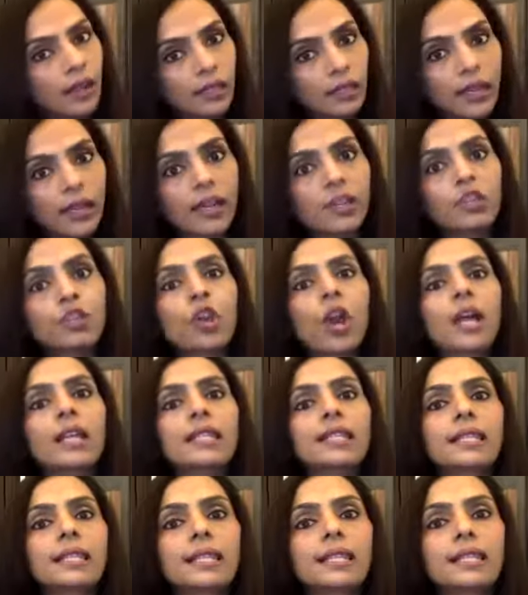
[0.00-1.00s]
there are
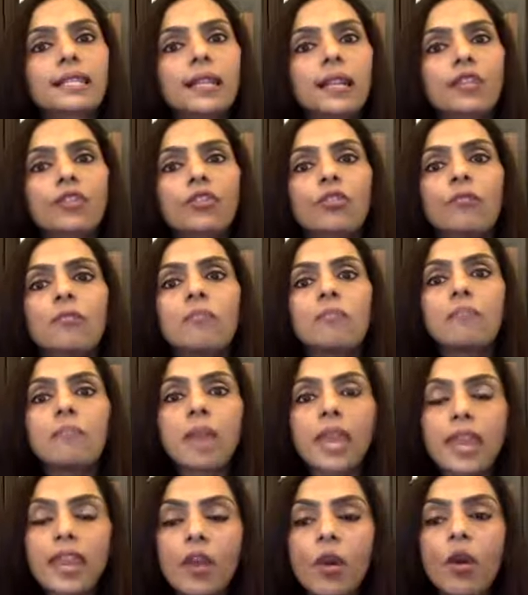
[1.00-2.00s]
chances that you
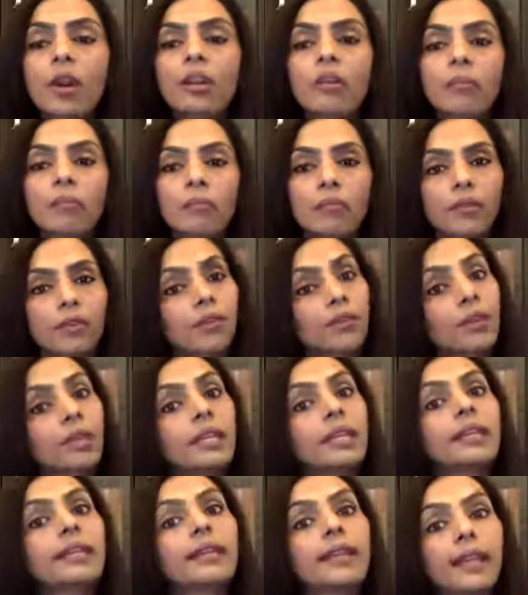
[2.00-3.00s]
may not
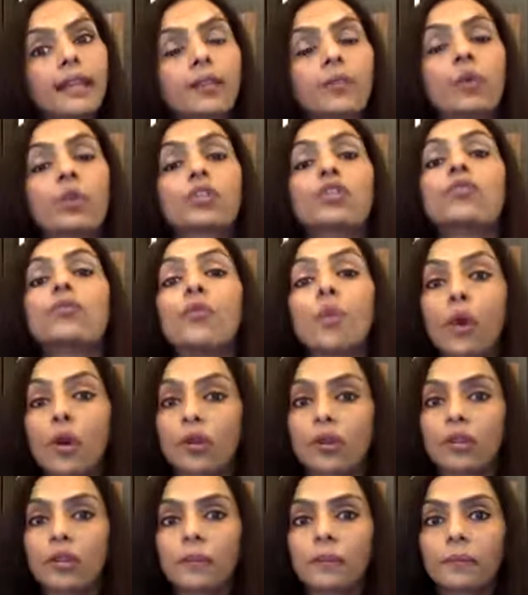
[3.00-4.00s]
really get what you
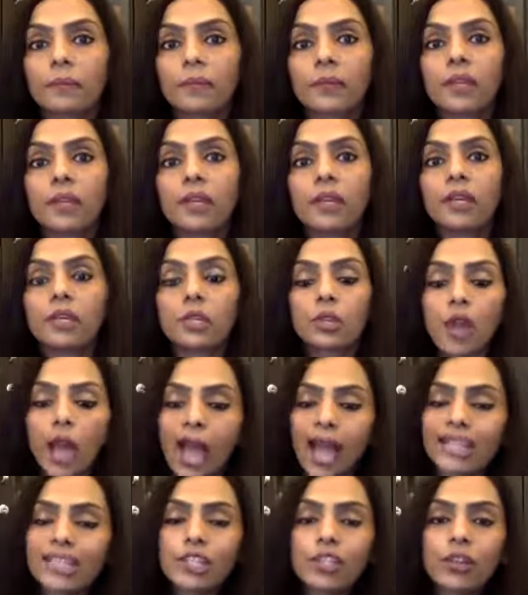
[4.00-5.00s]
want. So
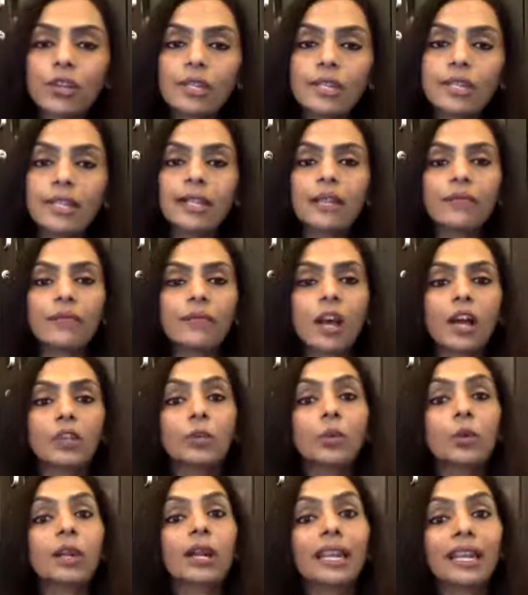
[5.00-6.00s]
ask yourself,
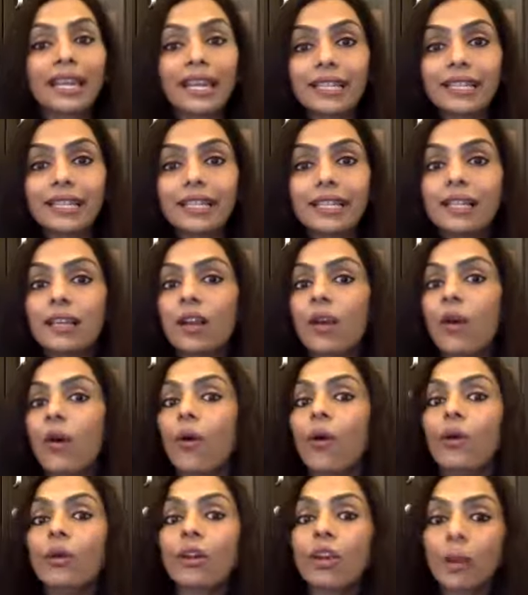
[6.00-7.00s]
are you connecting
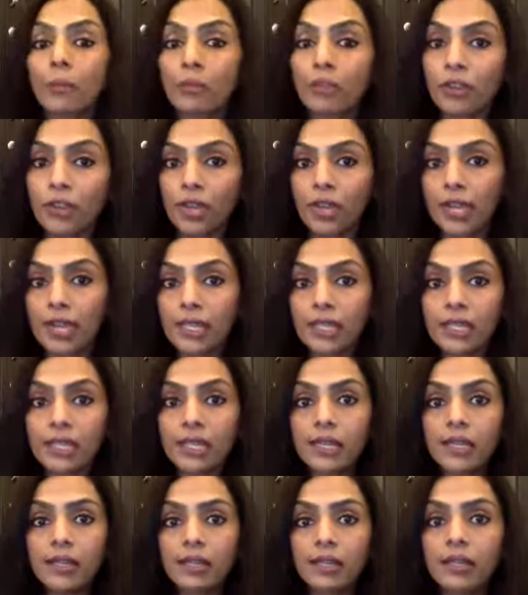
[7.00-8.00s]
or
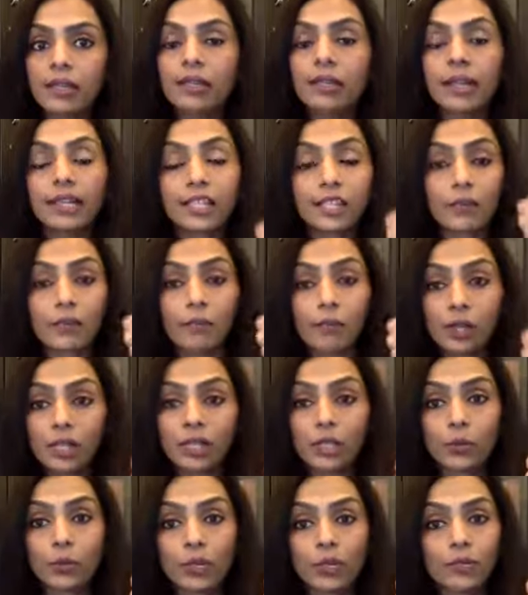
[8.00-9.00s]
communicating? That's the
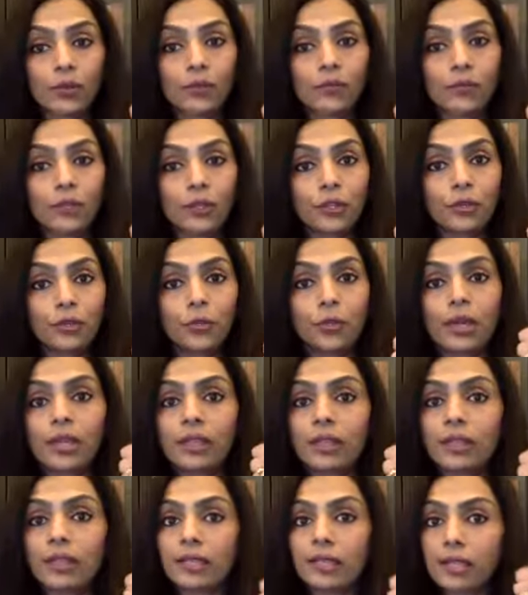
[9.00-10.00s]
first question for you
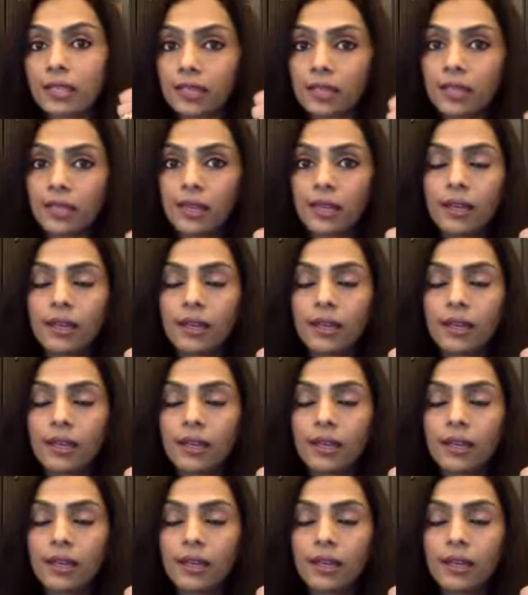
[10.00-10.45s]
in this